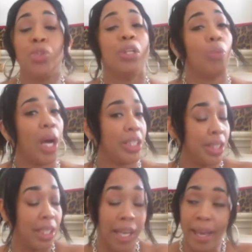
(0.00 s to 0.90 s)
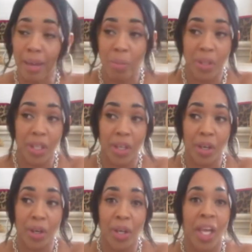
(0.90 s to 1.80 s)
you can watch the game in
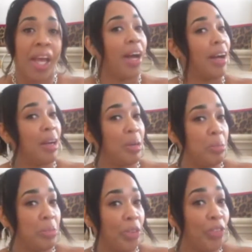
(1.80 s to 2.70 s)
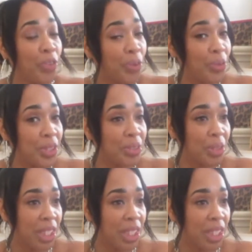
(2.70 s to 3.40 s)
there. The food looks really